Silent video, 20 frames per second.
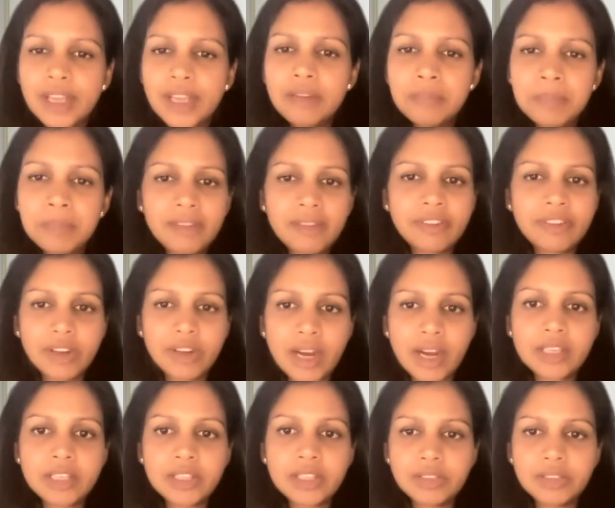can be a
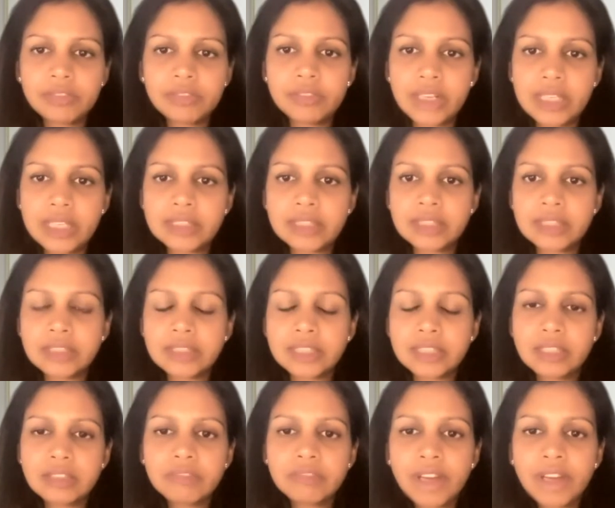variety of reasons,
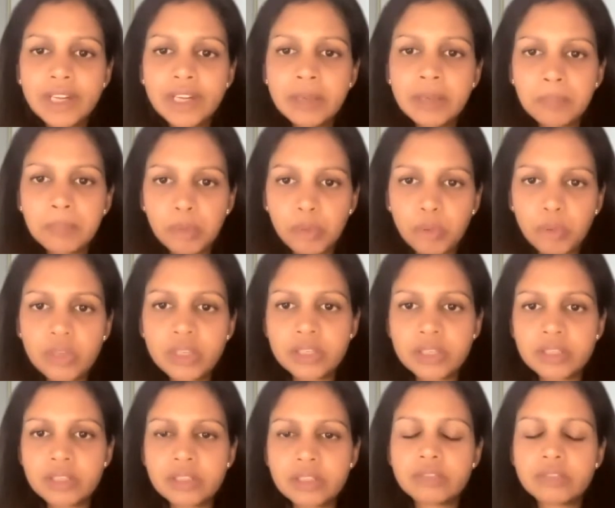and it's very
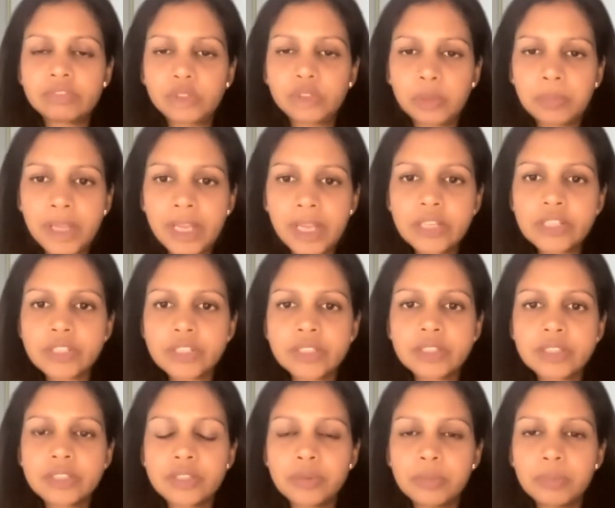important for
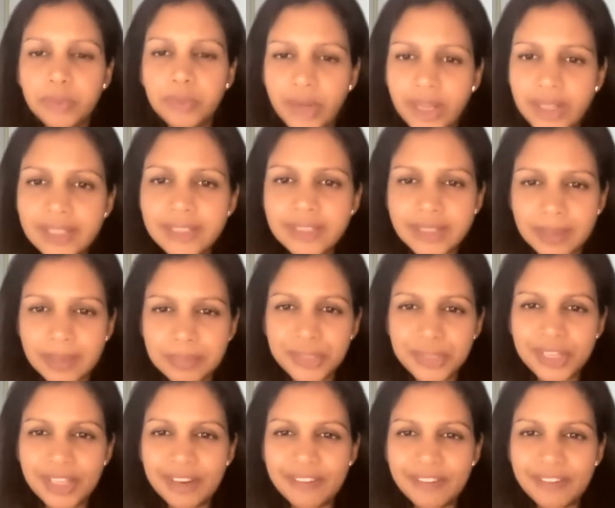patients to bring this up to their